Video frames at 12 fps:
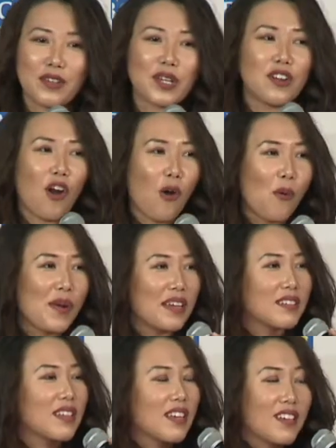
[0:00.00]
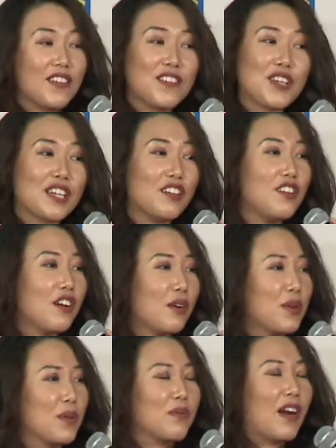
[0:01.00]
You can always, even if you get a no,
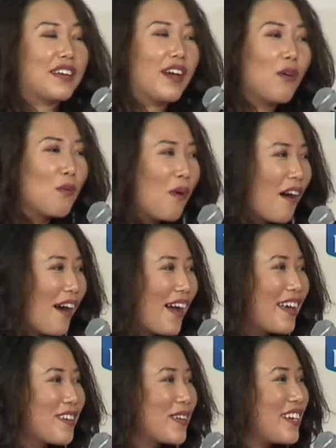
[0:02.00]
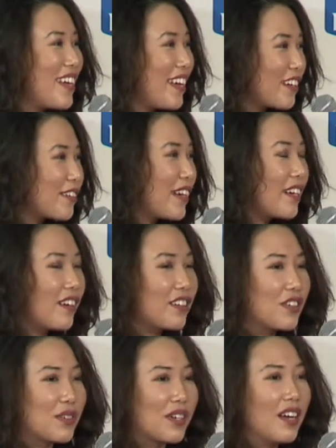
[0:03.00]
you find out why, you can iterate on
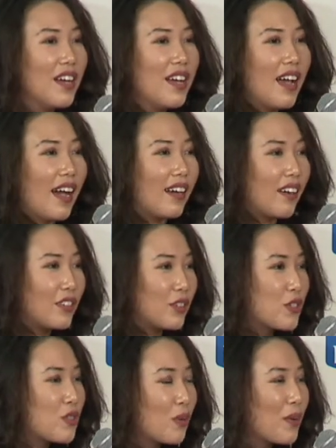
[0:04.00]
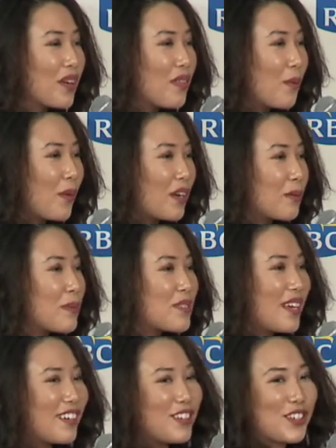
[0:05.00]
your story and the way you're
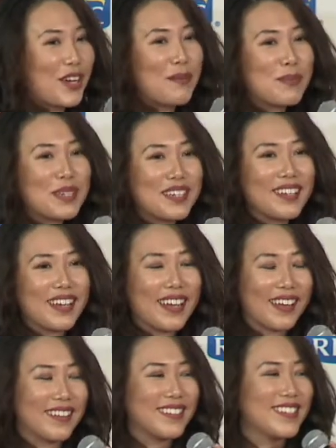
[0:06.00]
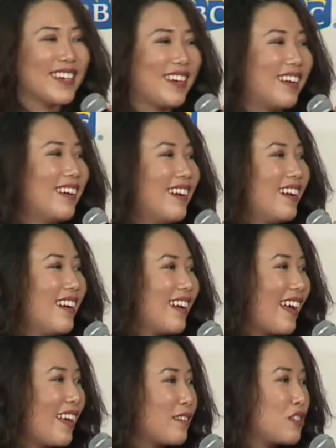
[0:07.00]
presenting your company,
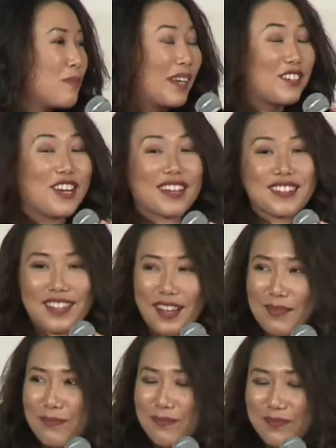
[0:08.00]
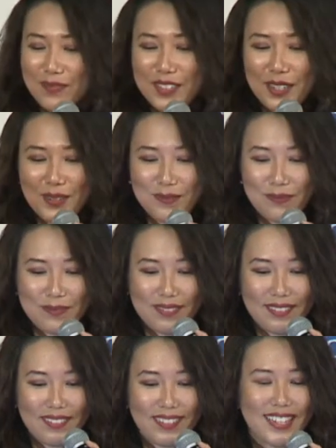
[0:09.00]
and do better next time. So
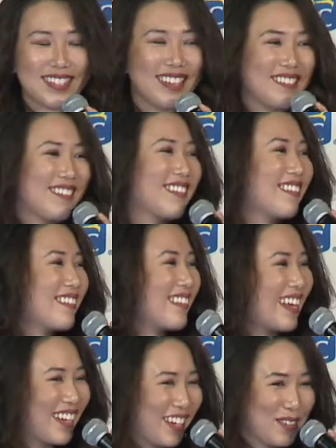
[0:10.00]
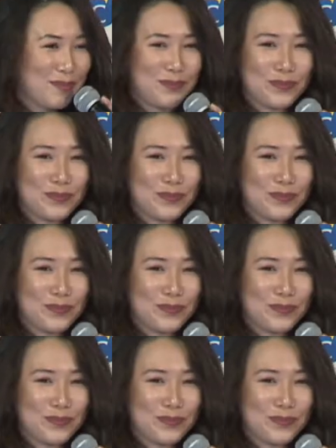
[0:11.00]
that's it. Thank you.